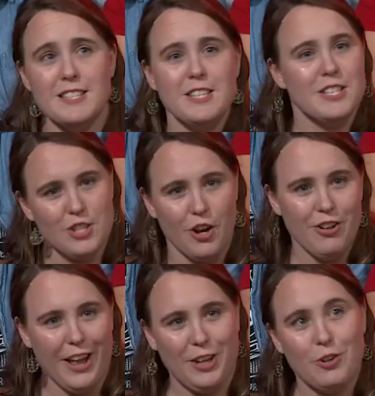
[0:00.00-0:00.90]
I just
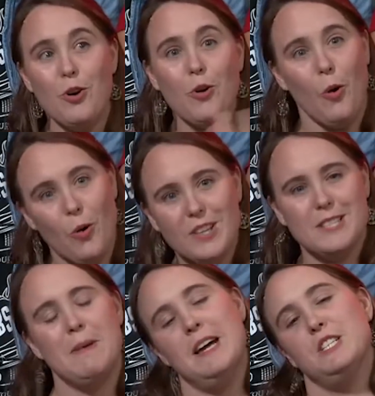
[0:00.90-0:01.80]
don't, you talk all
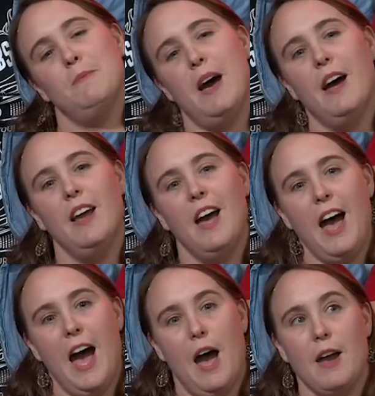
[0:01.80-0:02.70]
this much about
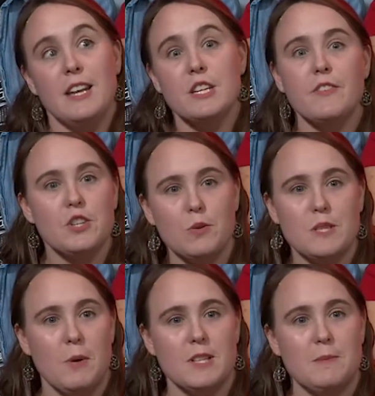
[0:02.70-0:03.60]
individual
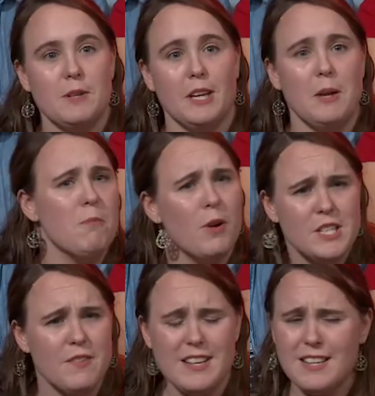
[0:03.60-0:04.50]
responsibility.
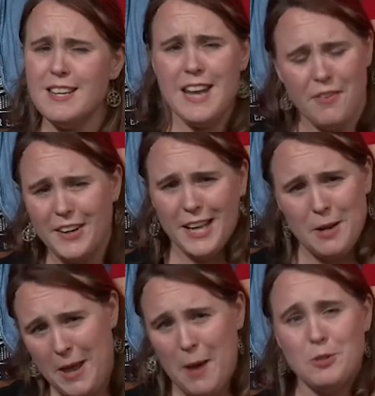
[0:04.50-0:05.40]
Most of us are never
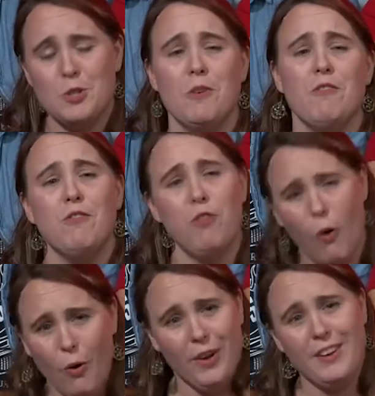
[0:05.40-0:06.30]
going to be able to
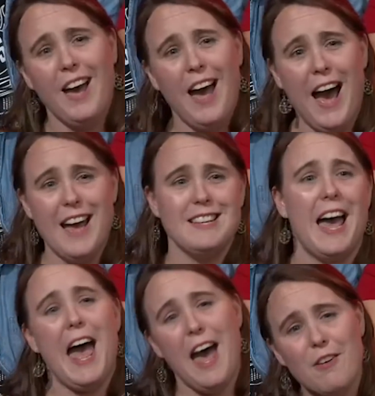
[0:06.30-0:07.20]
afford
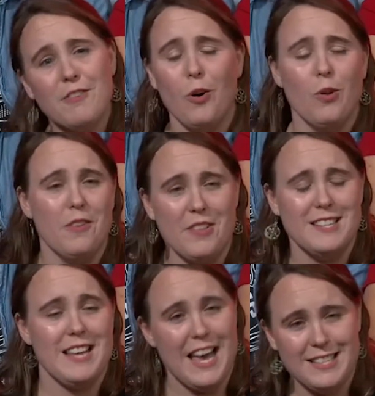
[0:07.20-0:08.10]
to have all of
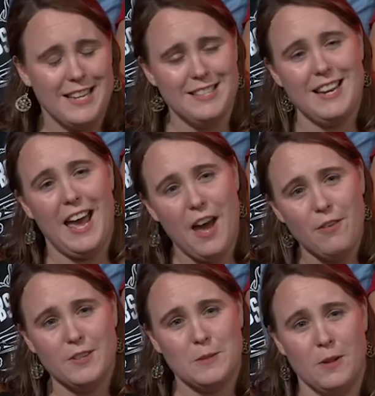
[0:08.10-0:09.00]
these assets to
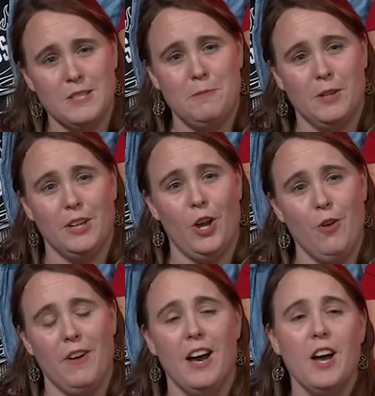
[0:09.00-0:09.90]
have responsibility
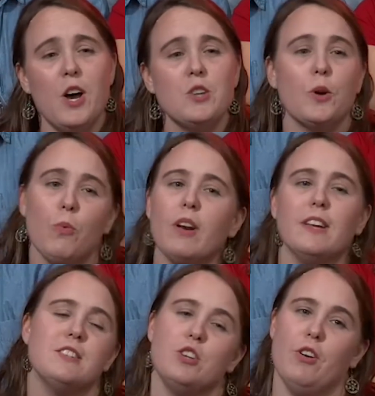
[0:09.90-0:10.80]
over. So what
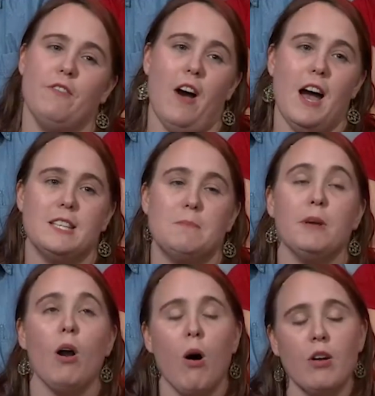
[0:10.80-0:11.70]
is your advice
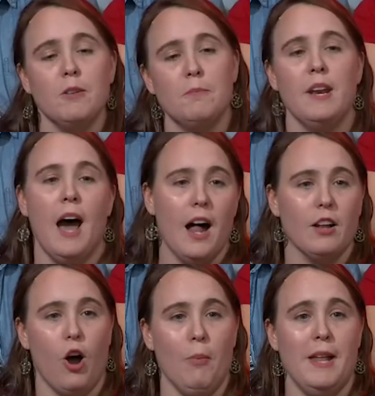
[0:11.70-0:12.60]
beyond
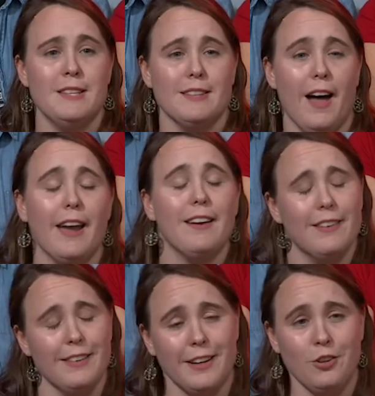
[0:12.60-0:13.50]
banal comments like
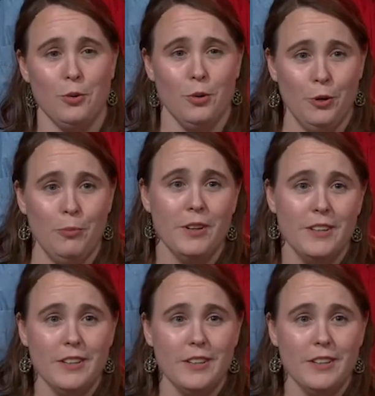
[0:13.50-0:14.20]
clean your room?